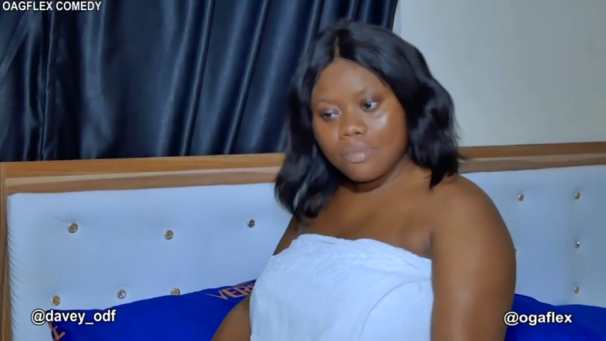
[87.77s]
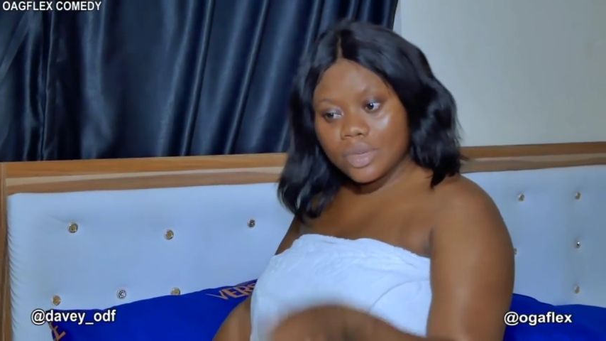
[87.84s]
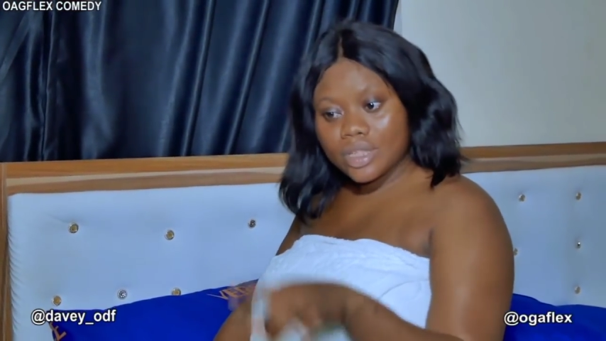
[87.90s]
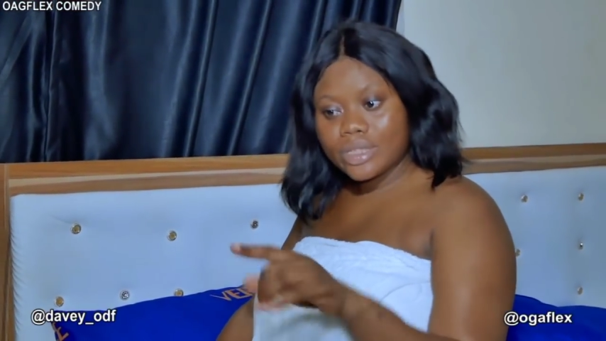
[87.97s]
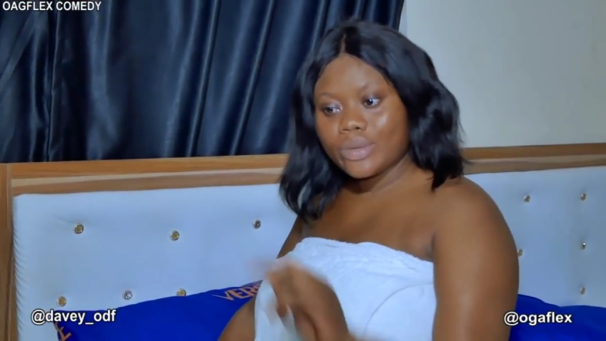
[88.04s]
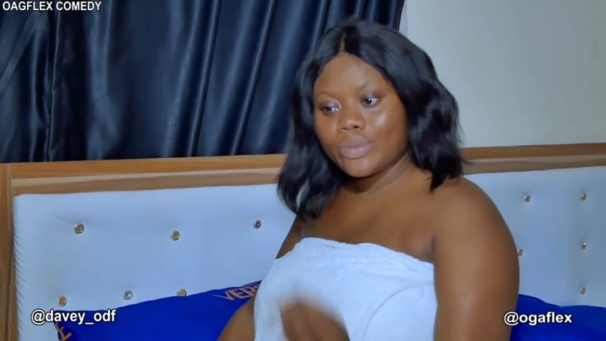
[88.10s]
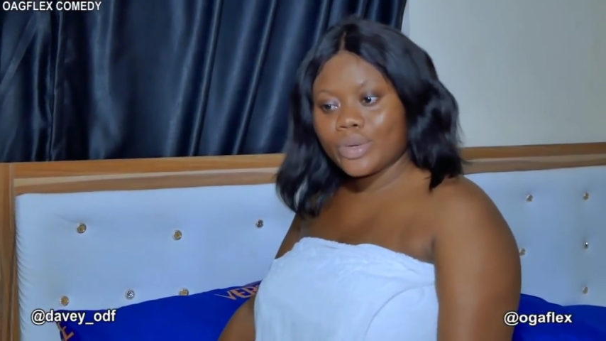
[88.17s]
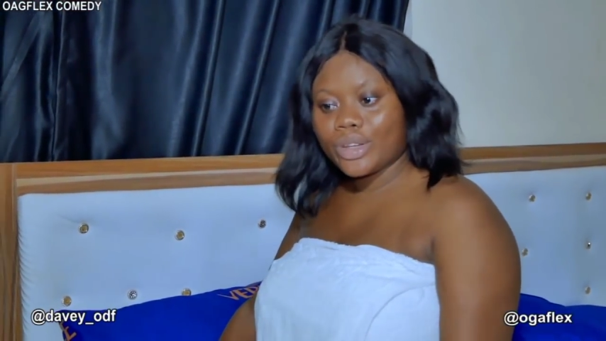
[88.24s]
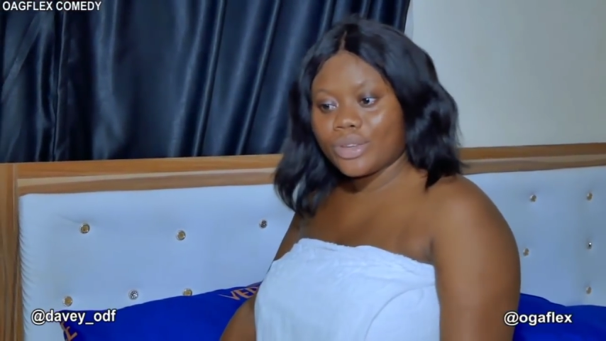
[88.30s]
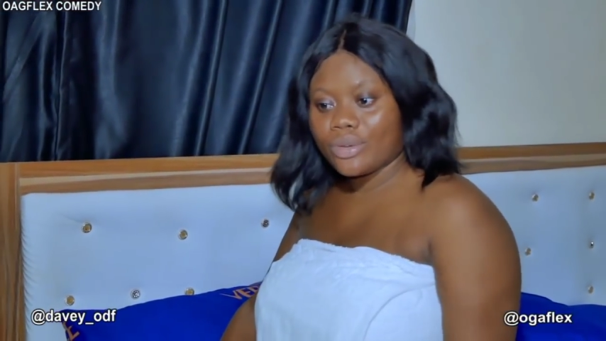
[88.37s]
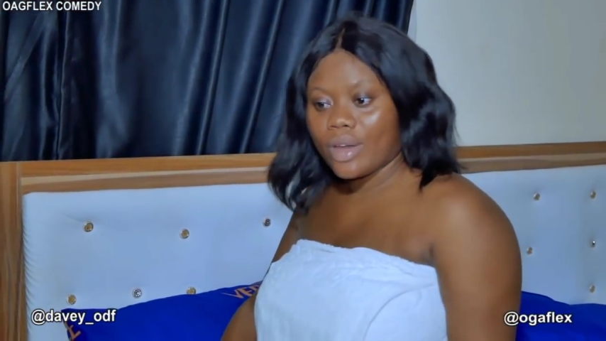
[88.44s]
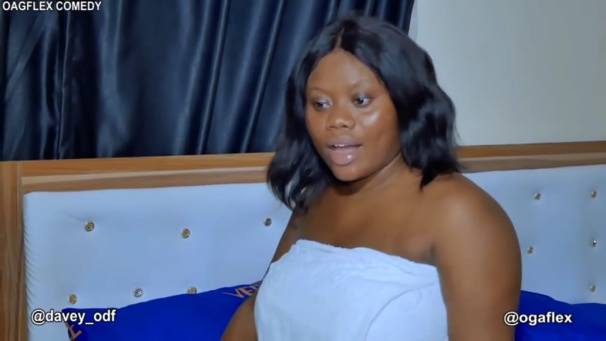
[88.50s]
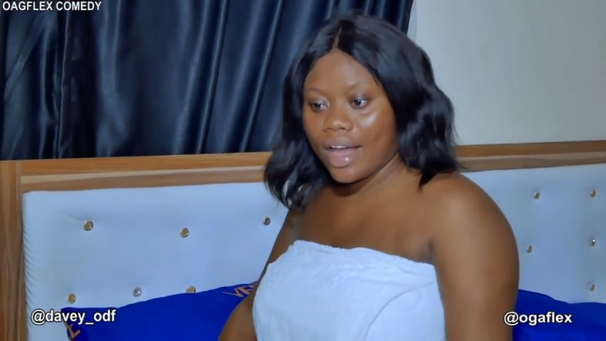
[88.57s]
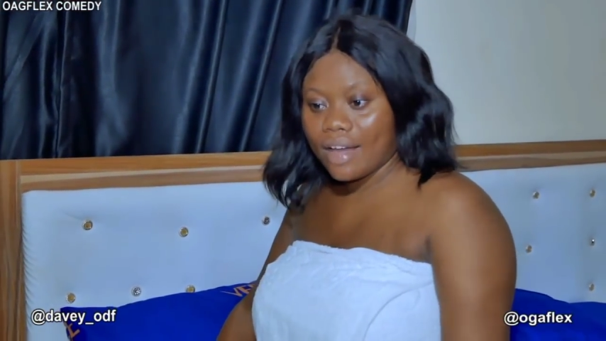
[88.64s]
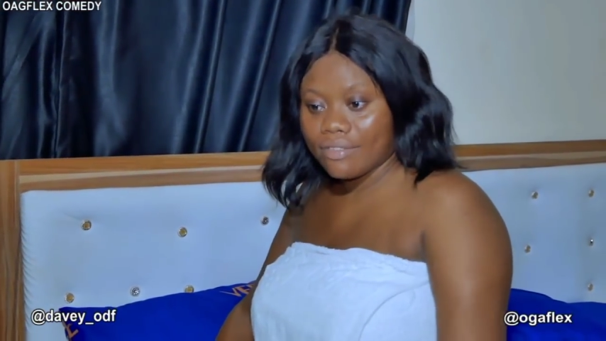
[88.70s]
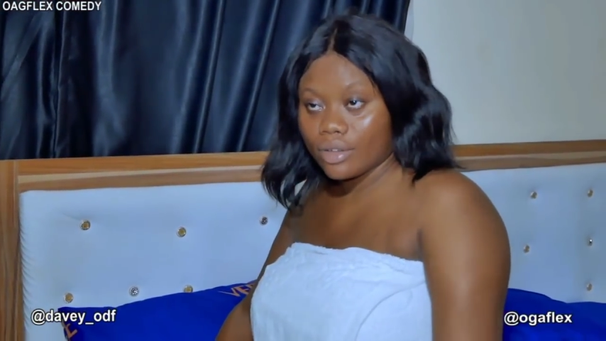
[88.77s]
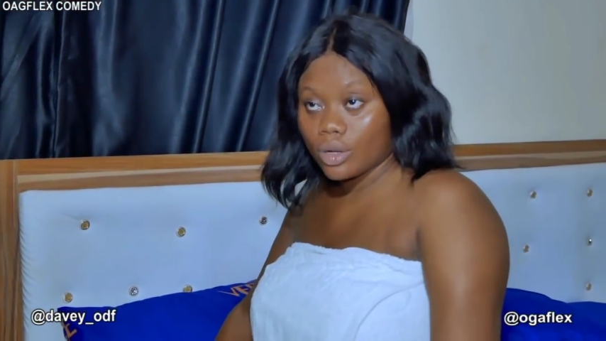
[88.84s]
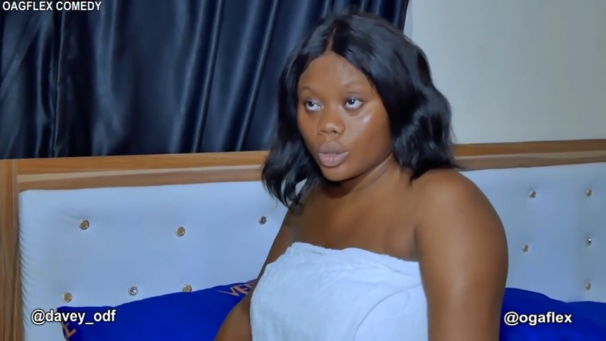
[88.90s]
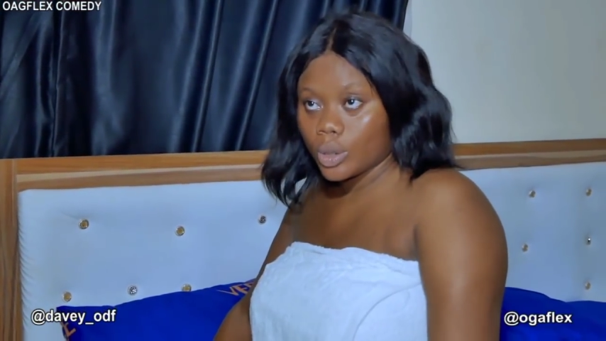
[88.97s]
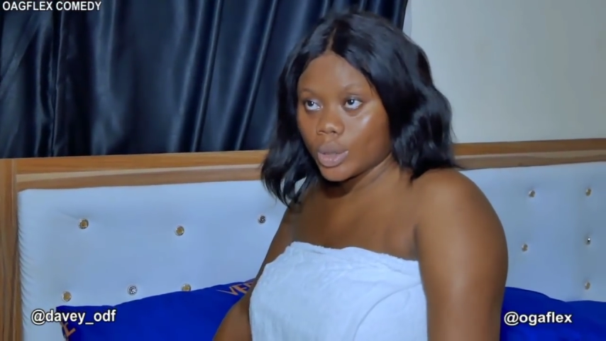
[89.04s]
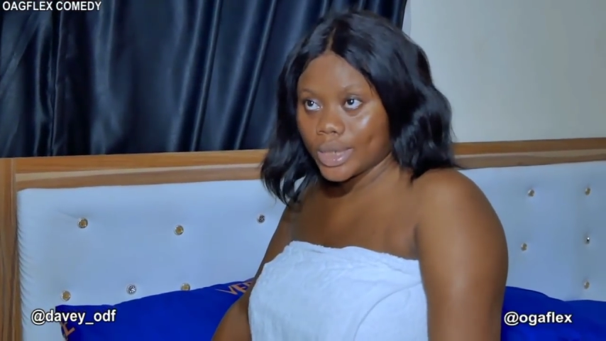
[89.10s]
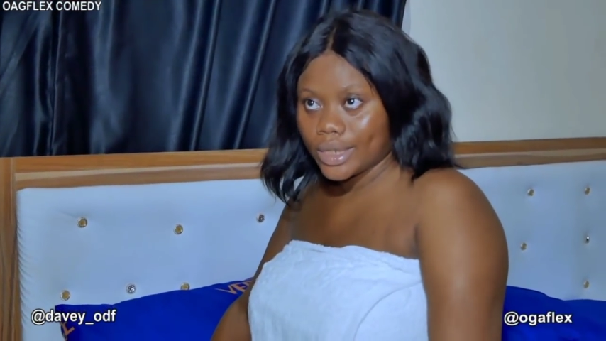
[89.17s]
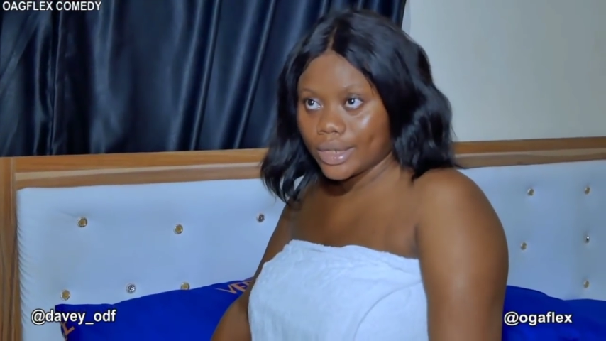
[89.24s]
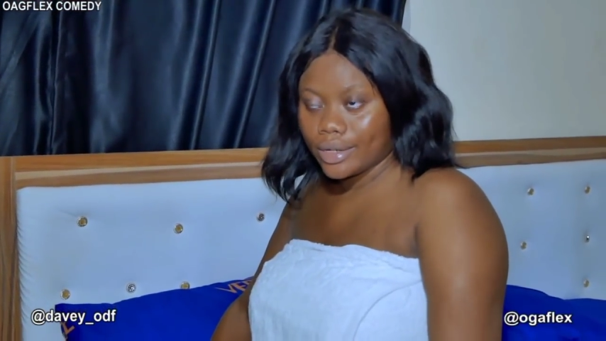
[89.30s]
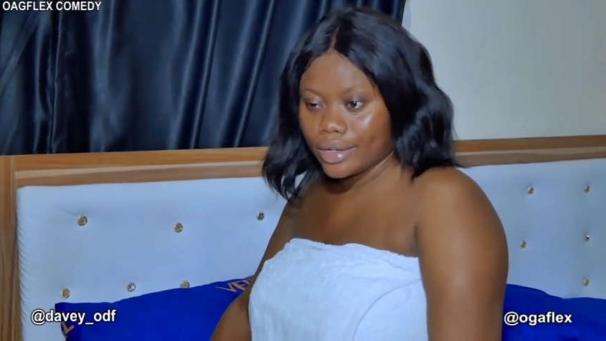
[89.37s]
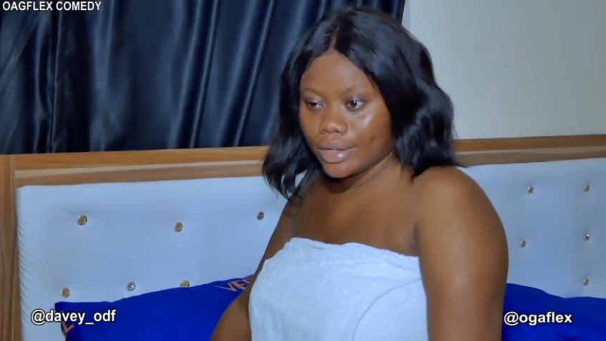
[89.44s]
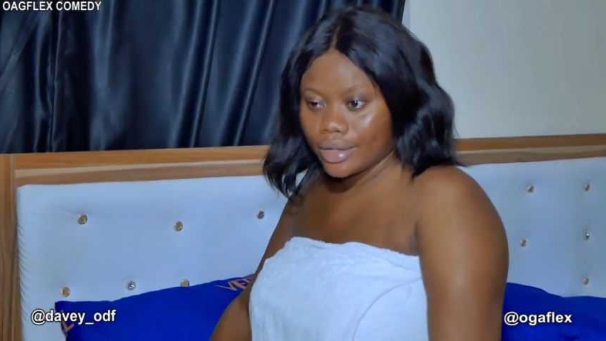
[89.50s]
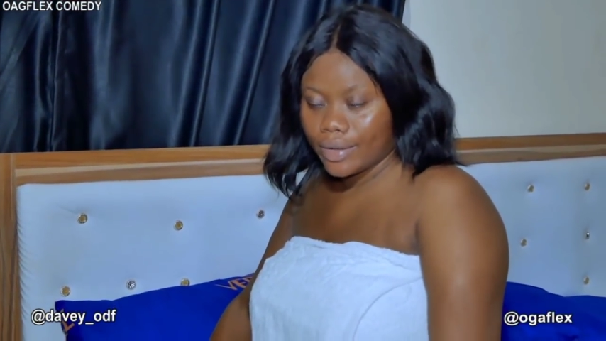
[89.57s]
me see what you have under.